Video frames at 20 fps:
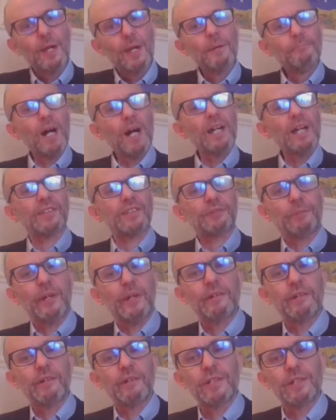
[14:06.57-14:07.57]
My
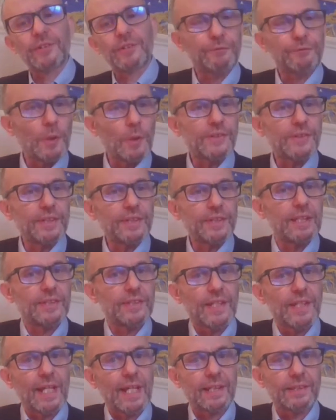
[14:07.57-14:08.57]
experience of 20 years
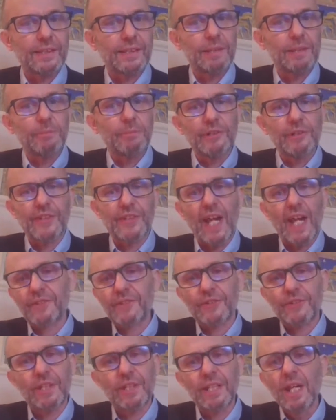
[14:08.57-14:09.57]
in academia is that
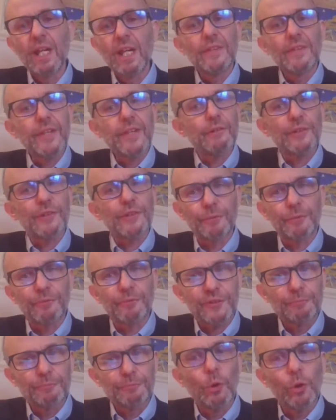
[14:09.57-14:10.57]
actually there are some
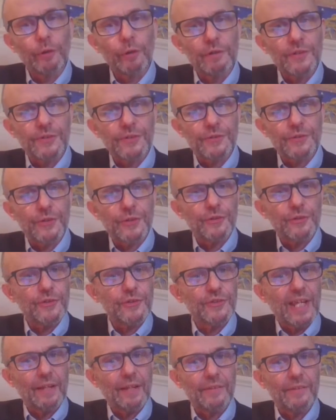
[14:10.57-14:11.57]
smaller
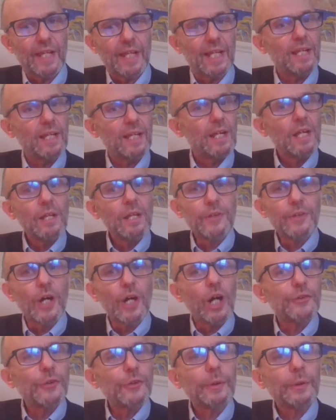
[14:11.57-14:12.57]
institutions out there that
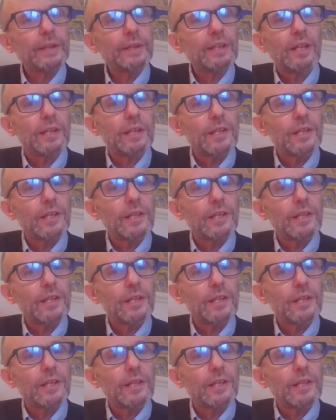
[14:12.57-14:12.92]
are doing,